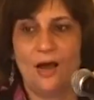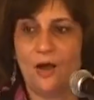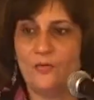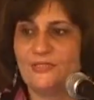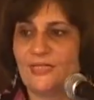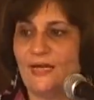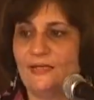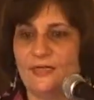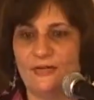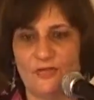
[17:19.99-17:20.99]
How is
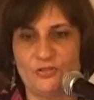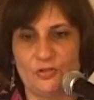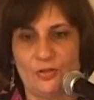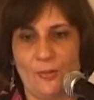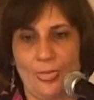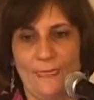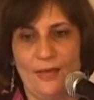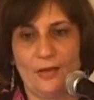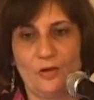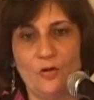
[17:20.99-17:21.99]
that individual
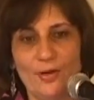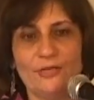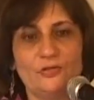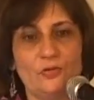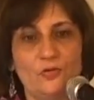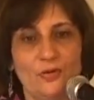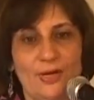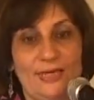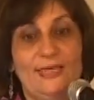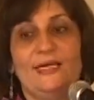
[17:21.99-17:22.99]
going to
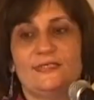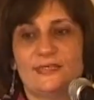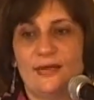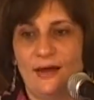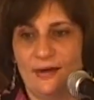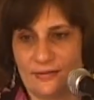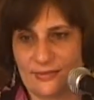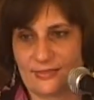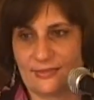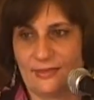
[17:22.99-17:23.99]
guess
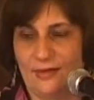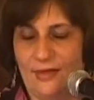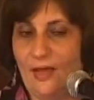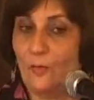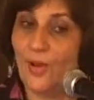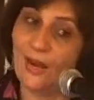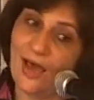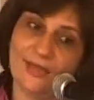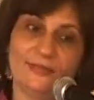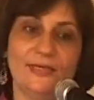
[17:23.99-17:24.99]
rags? Well,
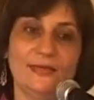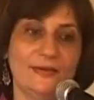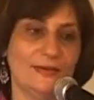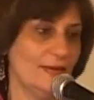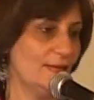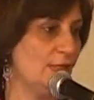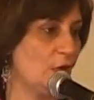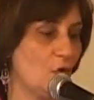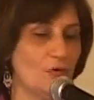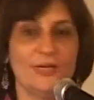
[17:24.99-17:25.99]
I think
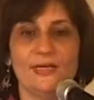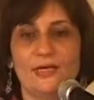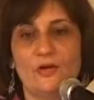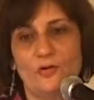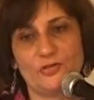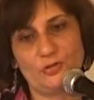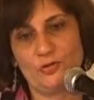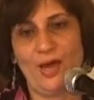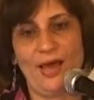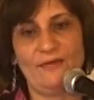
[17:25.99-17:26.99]
the only recourse
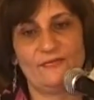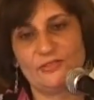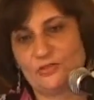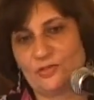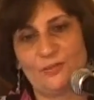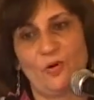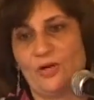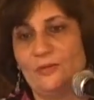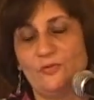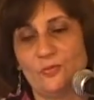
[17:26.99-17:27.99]
you have is to the
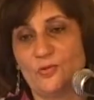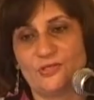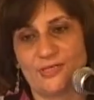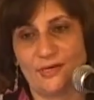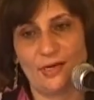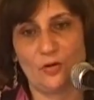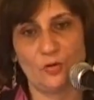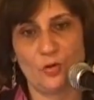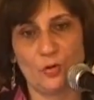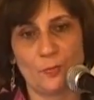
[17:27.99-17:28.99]
Bollywood music
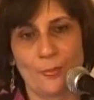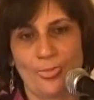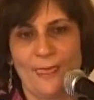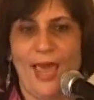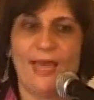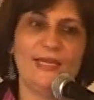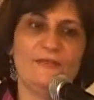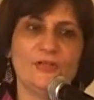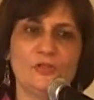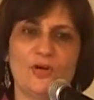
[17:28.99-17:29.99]
around you. And
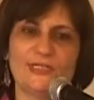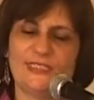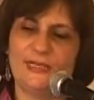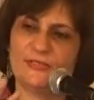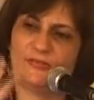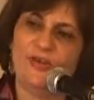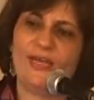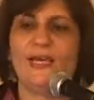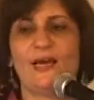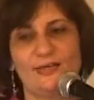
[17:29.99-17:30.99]
even though it seems
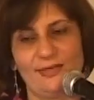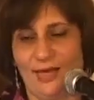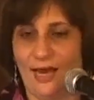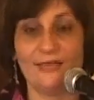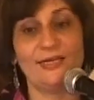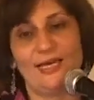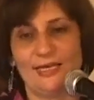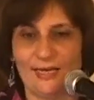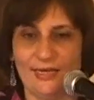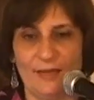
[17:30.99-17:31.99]
very
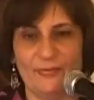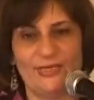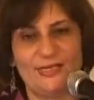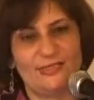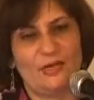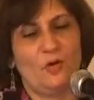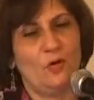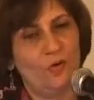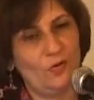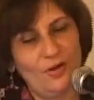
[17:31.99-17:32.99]
unlikely, I mean, they say,
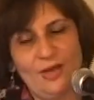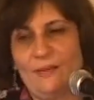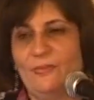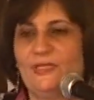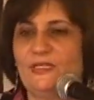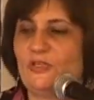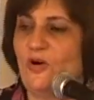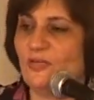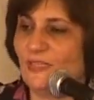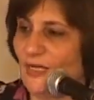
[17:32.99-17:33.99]
oh, but the
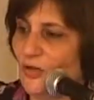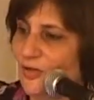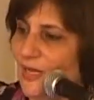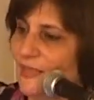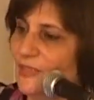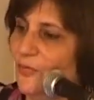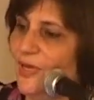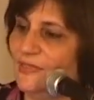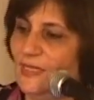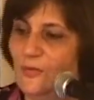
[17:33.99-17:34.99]
songs are not like the
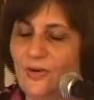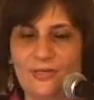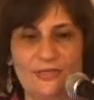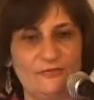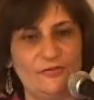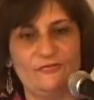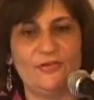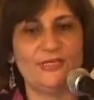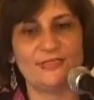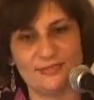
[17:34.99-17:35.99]
way they were in the
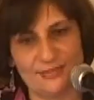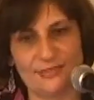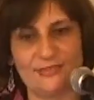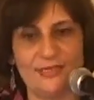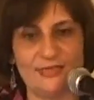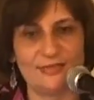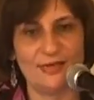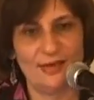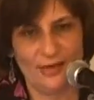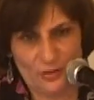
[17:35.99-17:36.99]
50s and 60s.
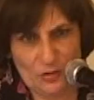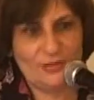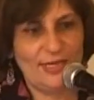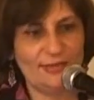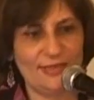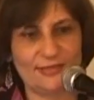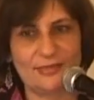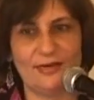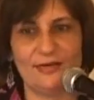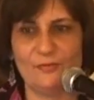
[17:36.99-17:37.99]
Do you think these
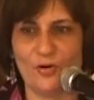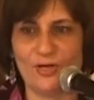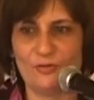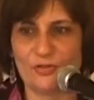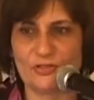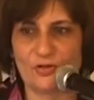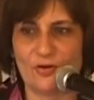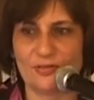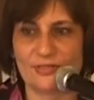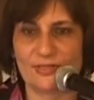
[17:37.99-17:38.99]
current Bollywood
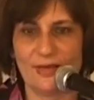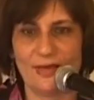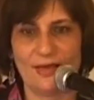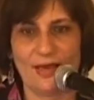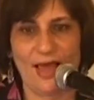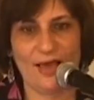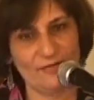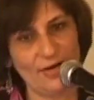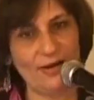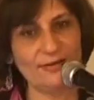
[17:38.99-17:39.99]
songs
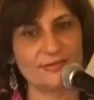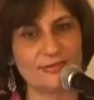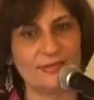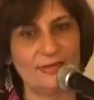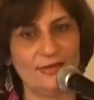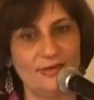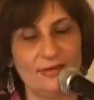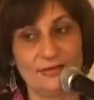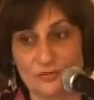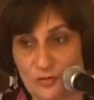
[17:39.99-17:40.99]
have rags?
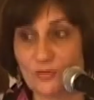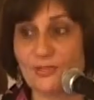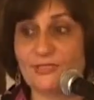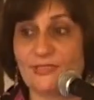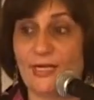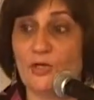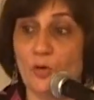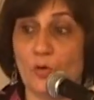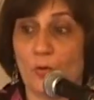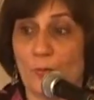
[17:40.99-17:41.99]
Truth is, they
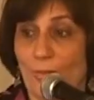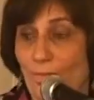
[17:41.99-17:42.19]
do.